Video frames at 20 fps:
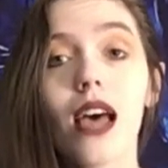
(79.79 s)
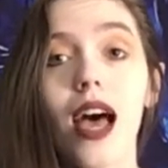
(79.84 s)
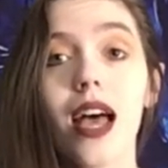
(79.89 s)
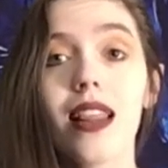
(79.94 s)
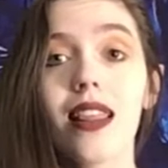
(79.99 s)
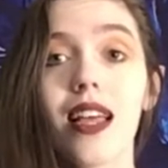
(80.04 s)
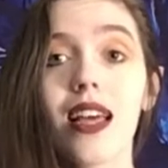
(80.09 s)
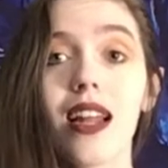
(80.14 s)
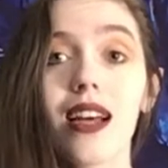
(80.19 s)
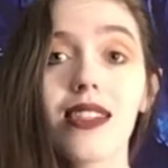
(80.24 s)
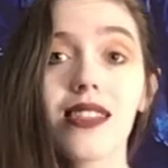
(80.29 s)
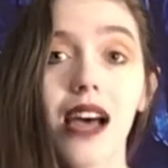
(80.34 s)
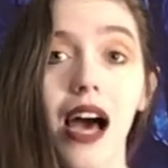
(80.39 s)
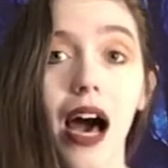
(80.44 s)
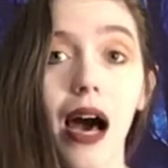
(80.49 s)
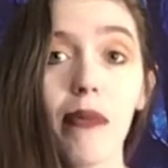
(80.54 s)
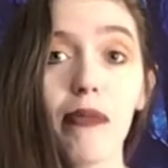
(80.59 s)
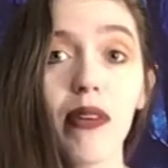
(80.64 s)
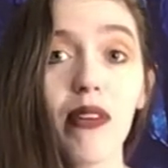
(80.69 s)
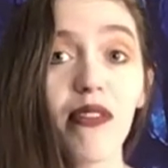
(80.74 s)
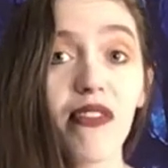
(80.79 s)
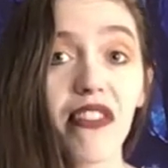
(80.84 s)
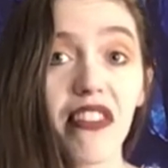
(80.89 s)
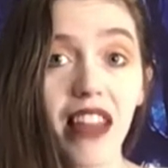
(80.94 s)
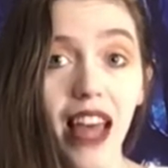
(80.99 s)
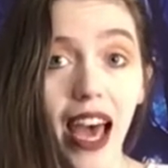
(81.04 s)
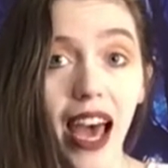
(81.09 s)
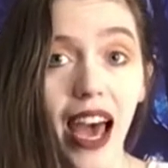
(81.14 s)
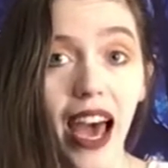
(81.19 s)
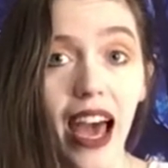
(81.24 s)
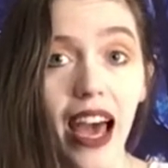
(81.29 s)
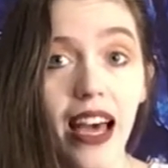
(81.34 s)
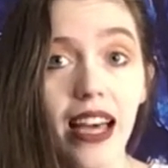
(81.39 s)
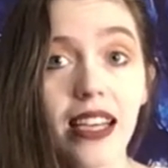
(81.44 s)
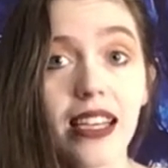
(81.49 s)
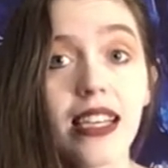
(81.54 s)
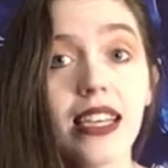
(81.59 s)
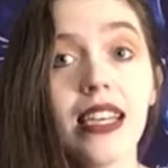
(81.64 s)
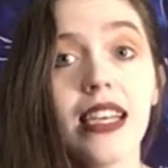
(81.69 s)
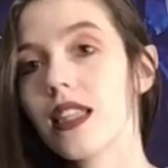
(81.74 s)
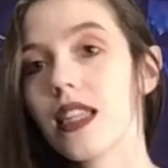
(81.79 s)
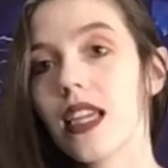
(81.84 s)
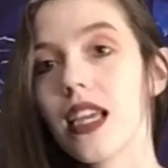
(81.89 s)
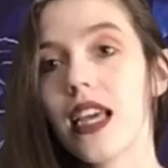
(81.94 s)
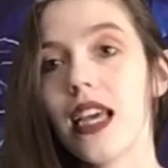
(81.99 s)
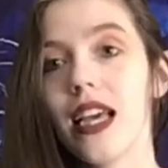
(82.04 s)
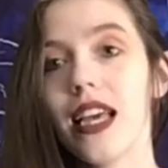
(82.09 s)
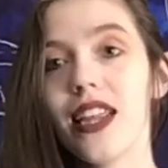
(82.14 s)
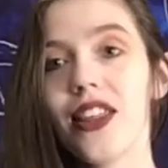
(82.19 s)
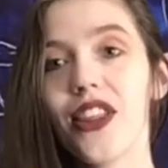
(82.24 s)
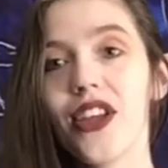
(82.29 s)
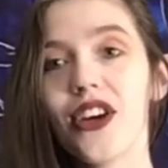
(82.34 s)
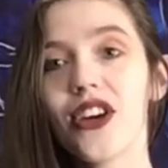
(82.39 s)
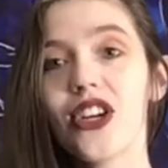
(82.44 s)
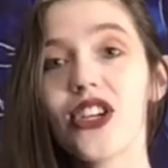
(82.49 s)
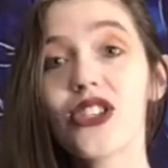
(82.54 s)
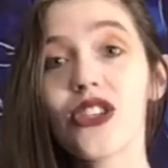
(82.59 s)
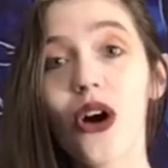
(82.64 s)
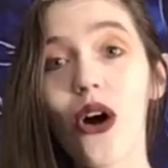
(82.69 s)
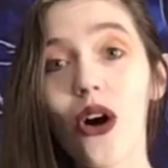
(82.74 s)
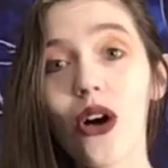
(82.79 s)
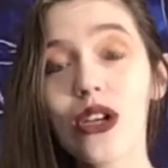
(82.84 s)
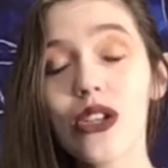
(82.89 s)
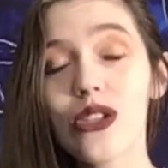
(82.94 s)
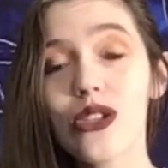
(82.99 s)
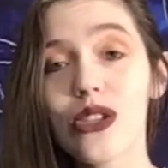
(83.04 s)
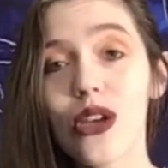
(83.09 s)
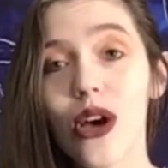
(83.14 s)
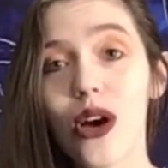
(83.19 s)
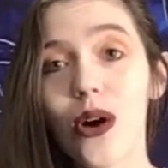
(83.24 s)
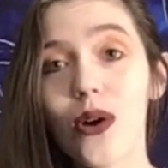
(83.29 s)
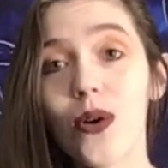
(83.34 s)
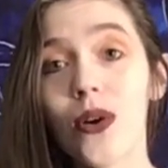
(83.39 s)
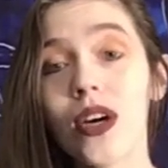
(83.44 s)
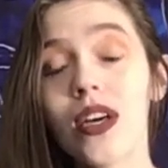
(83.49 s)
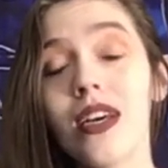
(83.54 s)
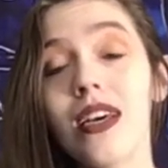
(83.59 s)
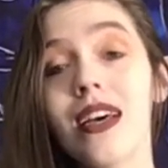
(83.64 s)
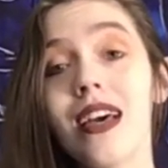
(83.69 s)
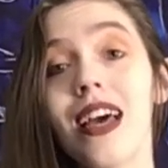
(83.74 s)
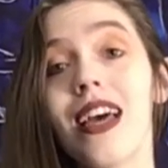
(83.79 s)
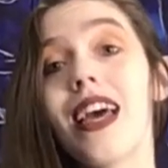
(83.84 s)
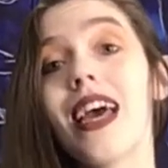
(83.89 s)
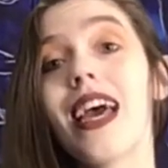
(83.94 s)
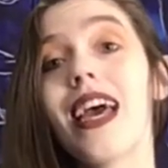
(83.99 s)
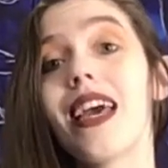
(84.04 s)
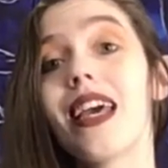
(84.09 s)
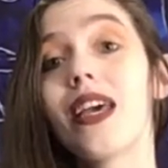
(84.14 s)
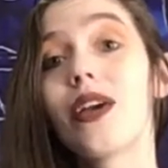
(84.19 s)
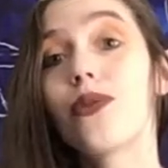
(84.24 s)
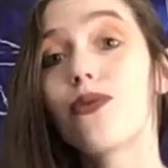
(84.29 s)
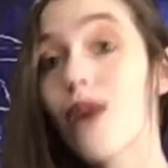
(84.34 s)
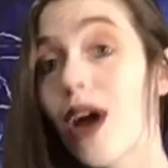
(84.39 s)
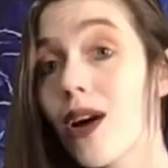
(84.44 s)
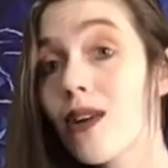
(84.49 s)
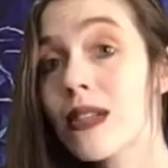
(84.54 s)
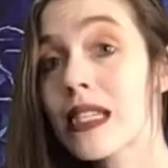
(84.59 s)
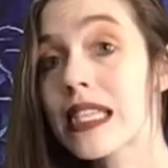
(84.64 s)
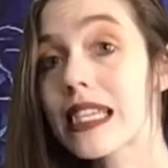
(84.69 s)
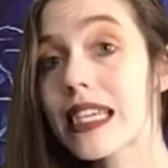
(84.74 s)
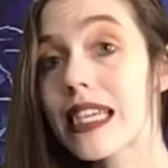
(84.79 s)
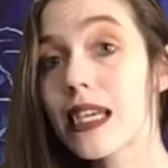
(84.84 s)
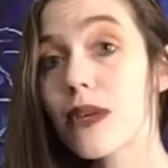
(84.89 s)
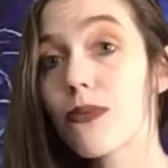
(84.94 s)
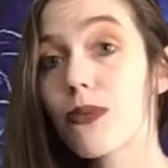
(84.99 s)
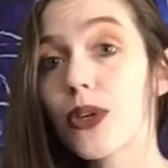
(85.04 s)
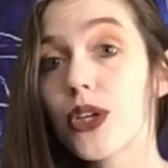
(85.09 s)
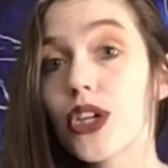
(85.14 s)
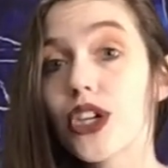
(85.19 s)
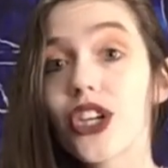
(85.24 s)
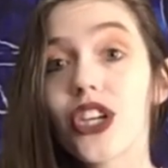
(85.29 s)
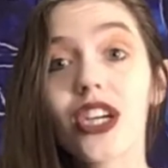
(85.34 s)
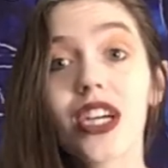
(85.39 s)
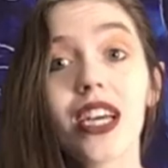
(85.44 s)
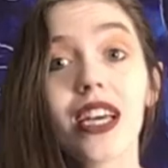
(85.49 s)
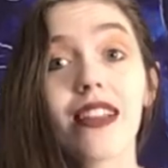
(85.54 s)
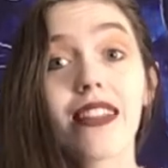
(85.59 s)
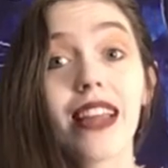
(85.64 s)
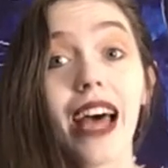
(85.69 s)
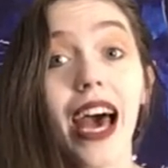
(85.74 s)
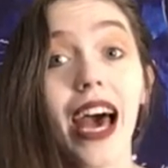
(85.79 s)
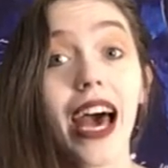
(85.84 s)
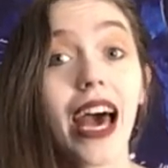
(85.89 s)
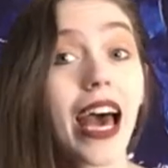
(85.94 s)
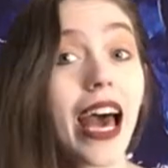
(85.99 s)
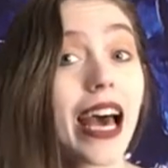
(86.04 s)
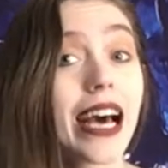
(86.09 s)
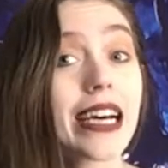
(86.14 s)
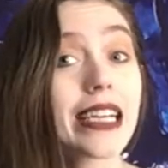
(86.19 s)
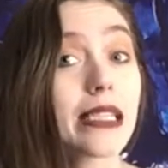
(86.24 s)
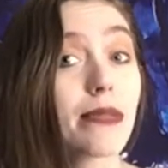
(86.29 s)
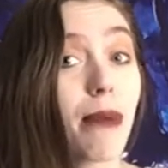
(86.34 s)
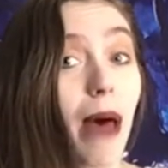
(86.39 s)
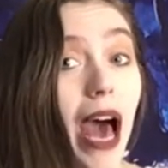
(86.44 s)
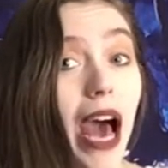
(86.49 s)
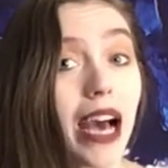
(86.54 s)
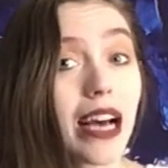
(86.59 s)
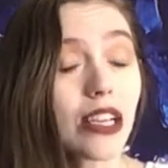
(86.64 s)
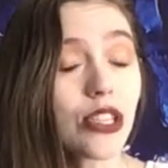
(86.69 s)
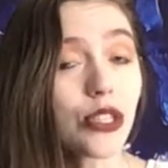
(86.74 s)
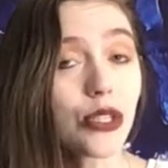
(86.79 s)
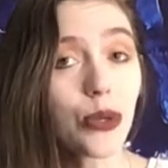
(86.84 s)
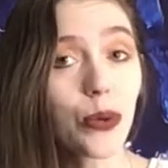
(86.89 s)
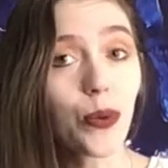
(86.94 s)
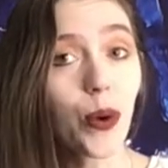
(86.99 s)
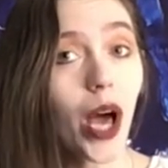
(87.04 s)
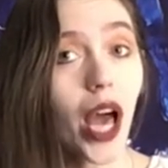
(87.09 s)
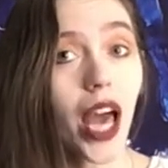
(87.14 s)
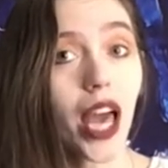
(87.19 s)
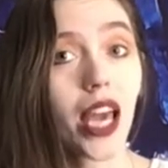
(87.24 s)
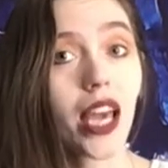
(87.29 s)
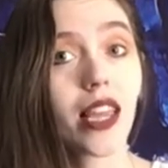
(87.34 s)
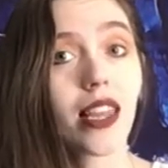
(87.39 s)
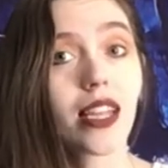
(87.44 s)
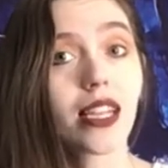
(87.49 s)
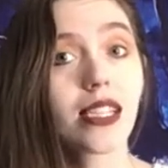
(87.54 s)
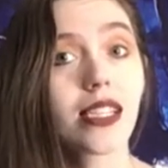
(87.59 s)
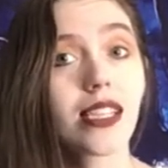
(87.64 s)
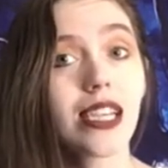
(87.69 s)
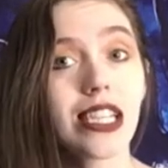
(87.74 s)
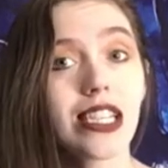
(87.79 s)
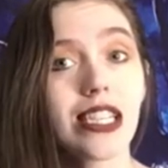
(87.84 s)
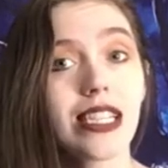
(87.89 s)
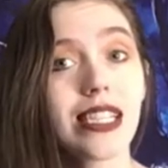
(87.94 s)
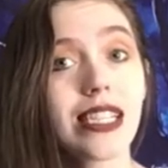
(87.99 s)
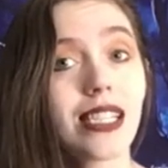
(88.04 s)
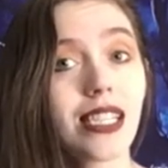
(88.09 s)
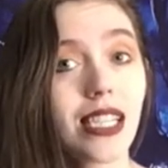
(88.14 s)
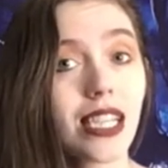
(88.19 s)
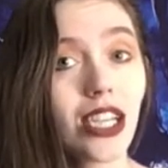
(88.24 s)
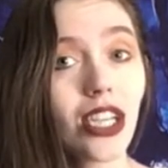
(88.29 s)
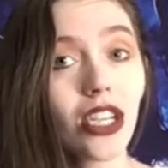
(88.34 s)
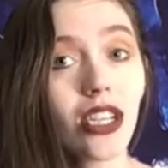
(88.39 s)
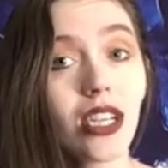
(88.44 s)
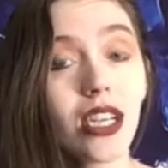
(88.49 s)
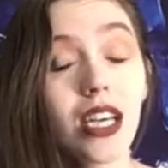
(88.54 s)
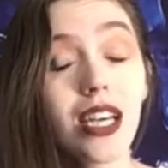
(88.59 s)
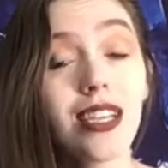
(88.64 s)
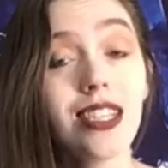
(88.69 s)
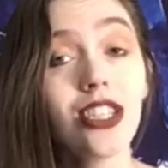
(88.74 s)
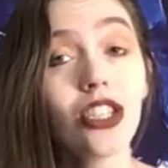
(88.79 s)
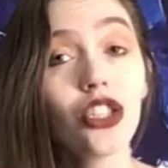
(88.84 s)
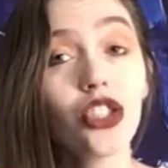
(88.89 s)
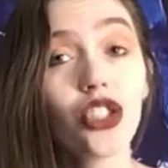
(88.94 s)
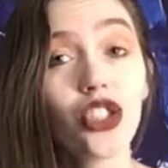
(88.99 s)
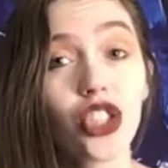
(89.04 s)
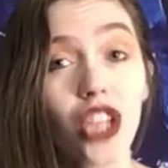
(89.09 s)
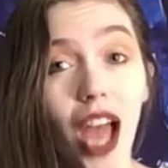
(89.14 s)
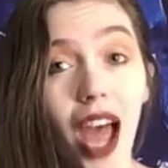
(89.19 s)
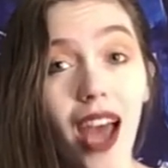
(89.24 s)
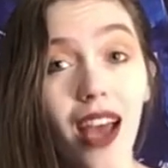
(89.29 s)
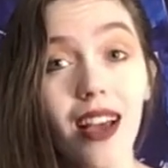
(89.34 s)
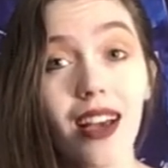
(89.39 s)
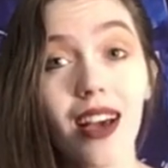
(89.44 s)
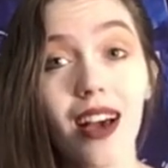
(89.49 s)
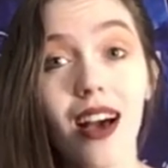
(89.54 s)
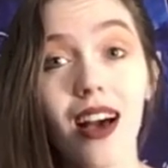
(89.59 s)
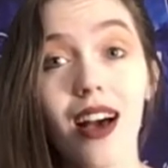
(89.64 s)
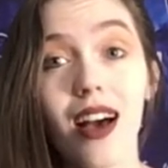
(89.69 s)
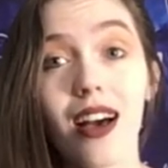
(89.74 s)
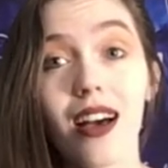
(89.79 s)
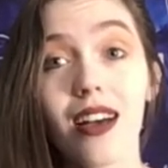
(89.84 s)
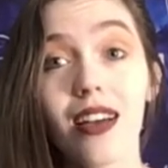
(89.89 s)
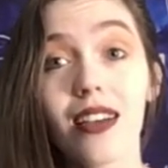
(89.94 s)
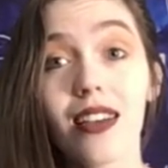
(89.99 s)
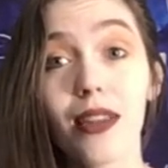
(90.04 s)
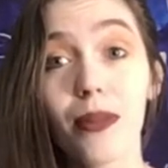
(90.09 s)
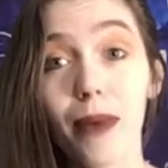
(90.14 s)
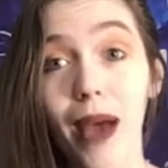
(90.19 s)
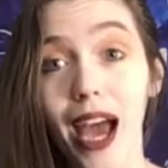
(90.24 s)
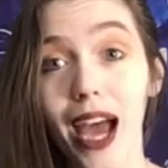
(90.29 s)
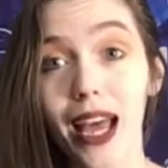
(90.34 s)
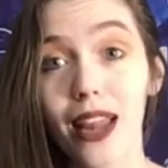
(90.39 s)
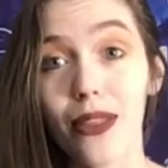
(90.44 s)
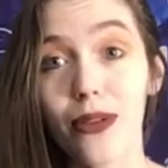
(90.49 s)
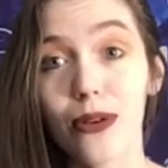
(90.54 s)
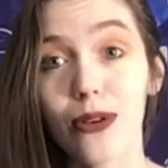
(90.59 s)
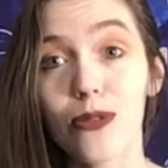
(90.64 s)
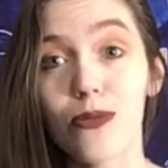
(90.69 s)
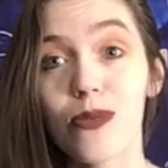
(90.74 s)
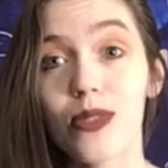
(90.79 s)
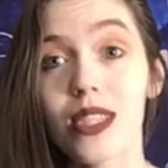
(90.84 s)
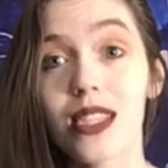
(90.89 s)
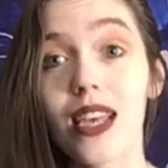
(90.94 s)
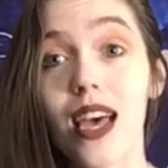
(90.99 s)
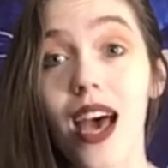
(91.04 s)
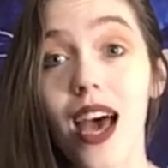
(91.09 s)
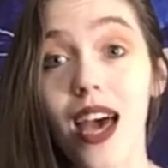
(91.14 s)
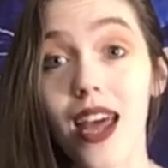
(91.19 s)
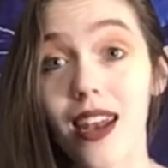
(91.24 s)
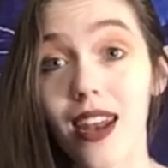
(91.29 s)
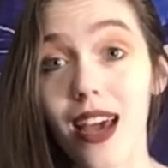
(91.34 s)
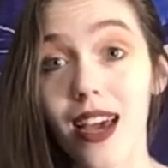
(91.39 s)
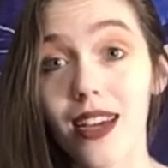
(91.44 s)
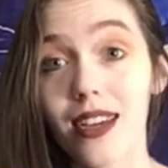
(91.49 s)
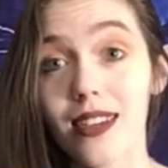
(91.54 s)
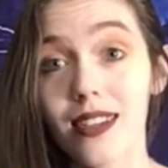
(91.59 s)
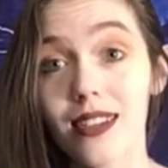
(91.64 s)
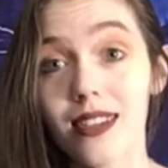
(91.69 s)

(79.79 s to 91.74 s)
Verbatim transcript: And then on top of that, there is also a groundskeeper that has passed away that is said to still check the bathrooms at night.